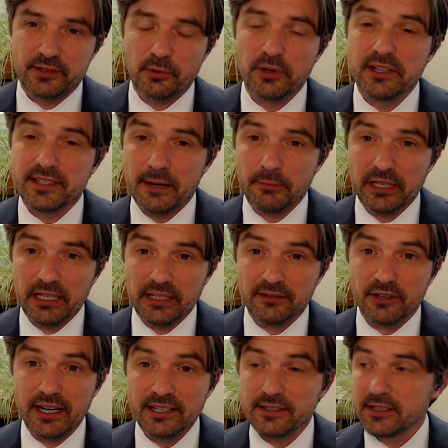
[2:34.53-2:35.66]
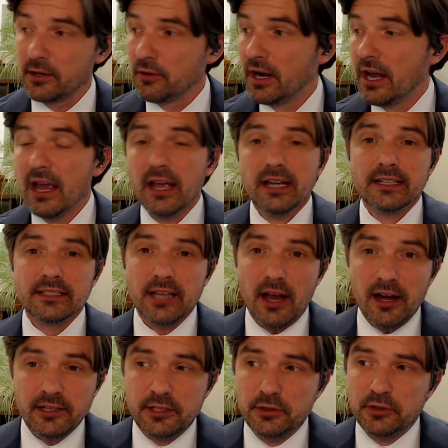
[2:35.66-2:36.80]
So what does that mean, right? So
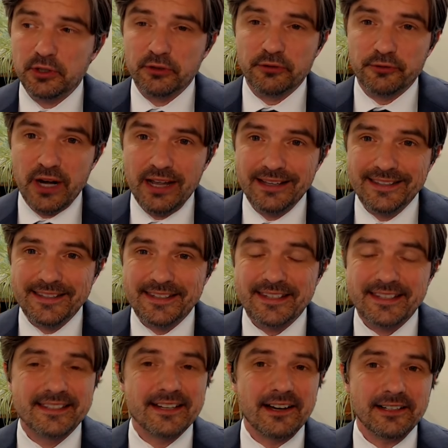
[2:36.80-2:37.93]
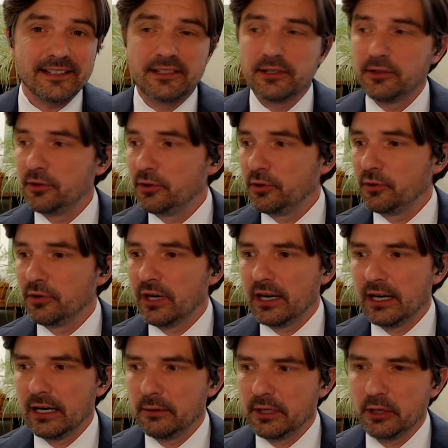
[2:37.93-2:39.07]
talk to your friends, talk to
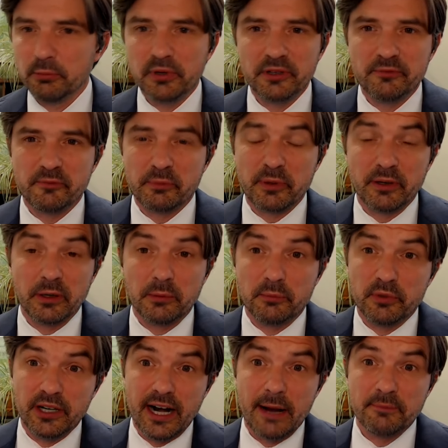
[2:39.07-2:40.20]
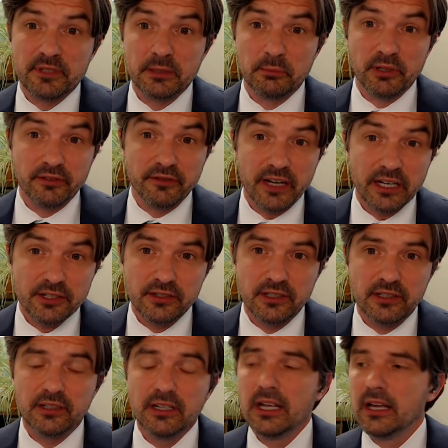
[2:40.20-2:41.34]
uh, you know per, per, perhaps a
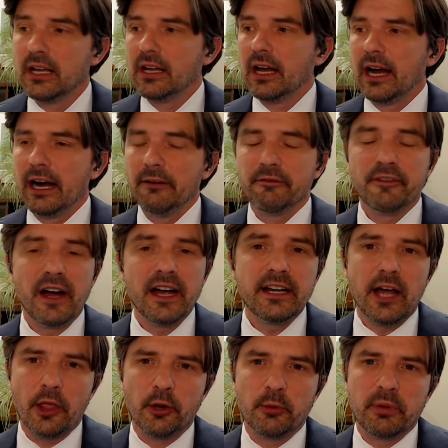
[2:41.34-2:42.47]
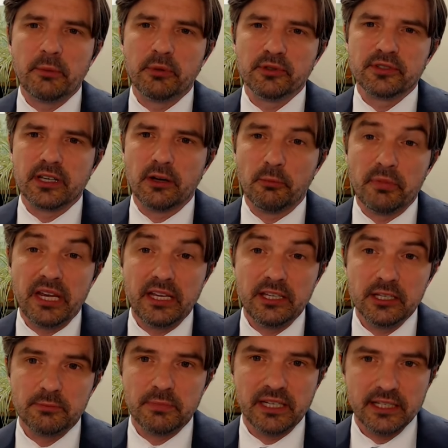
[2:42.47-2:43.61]
professional, uh, find other people's
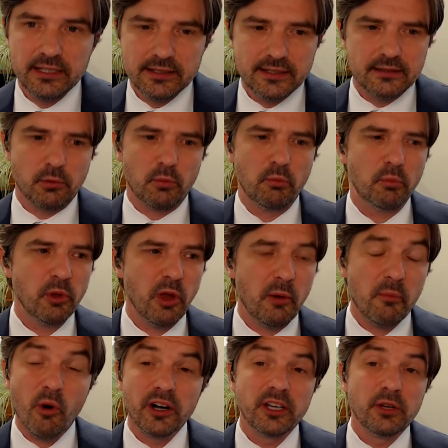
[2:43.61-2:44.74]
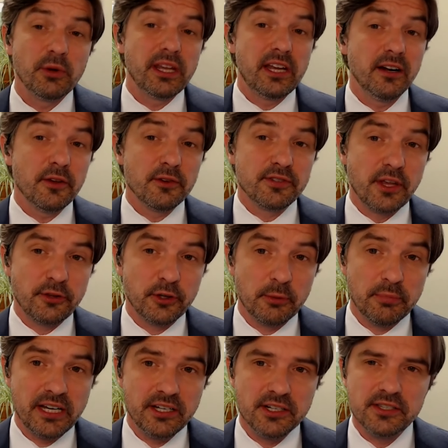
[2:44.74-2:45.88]
opinions because the more you hear those other
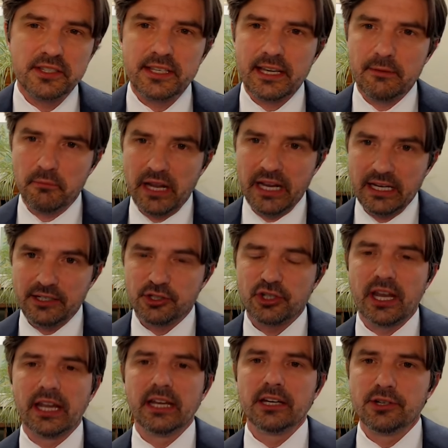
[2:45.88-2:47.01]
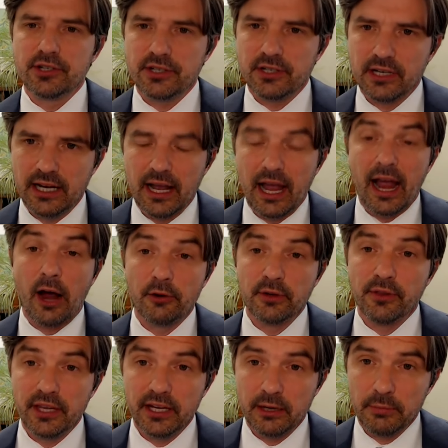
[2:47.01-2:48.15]
opinions, it may change uh, how you
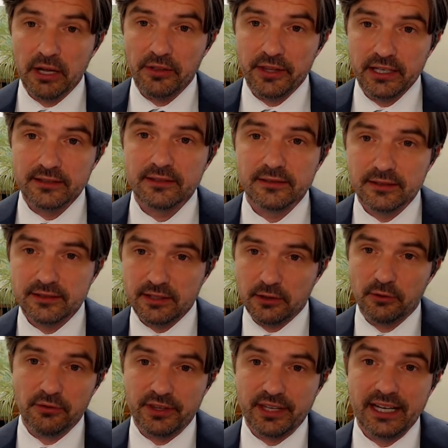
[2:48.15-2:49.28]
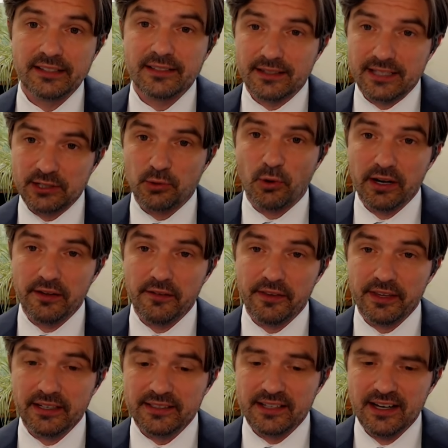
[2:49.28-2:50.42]
think about things. So that's that's one of the things.